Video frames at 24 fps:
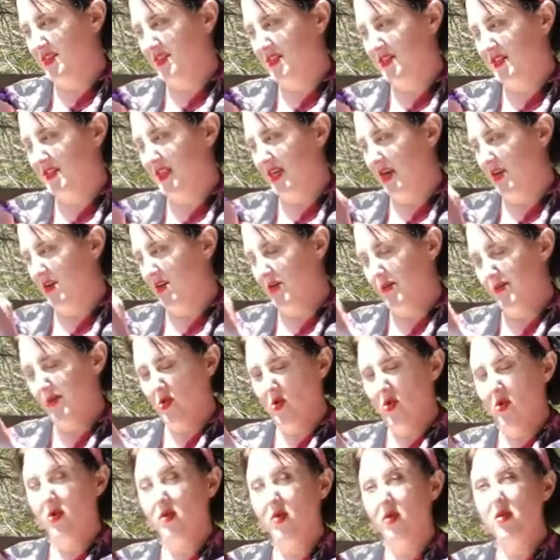
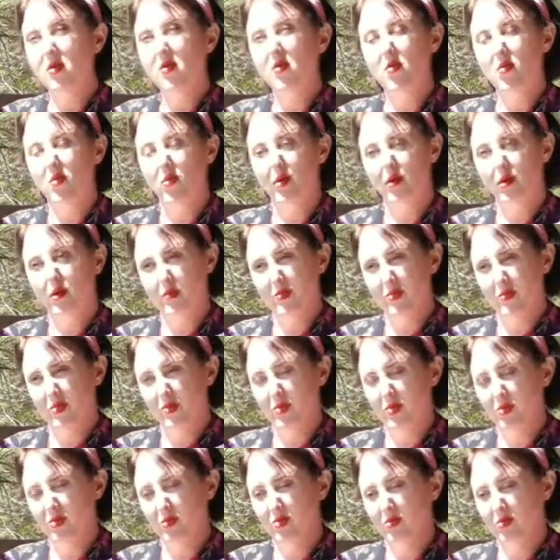terrible,
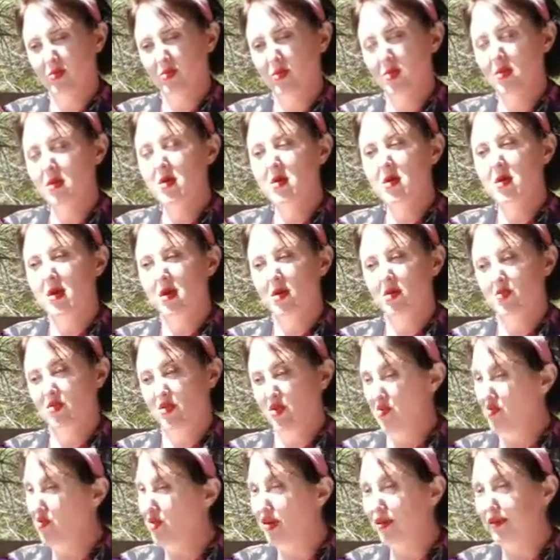horrible, no
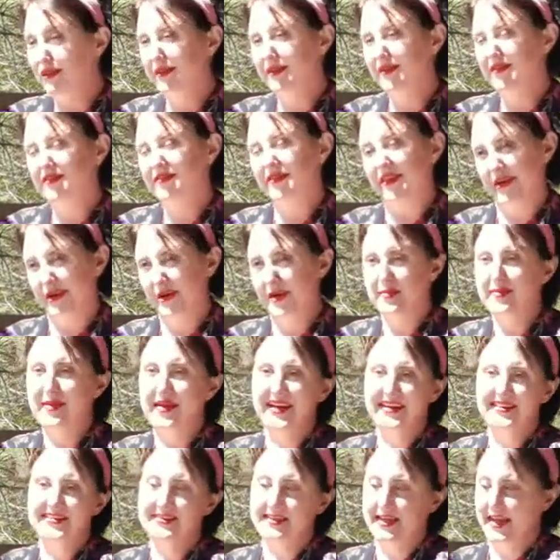good, very
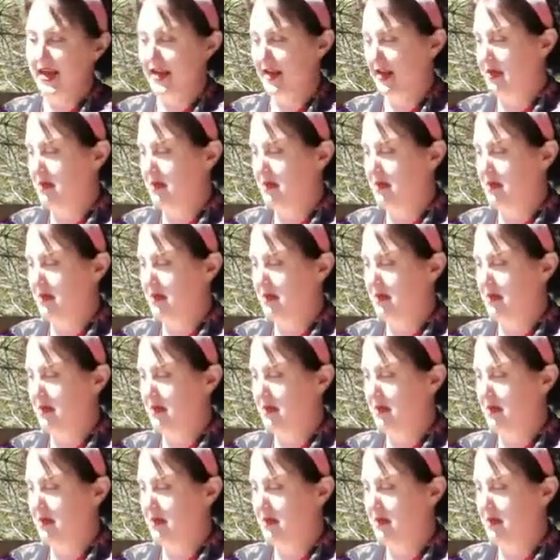bad day.